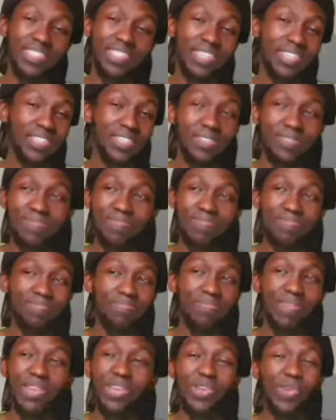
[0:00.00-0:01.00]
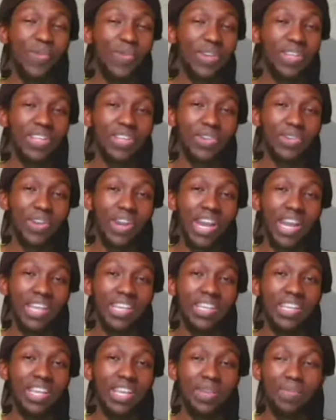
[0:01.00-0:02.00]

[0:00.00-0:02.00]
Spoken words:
just make you want to cry,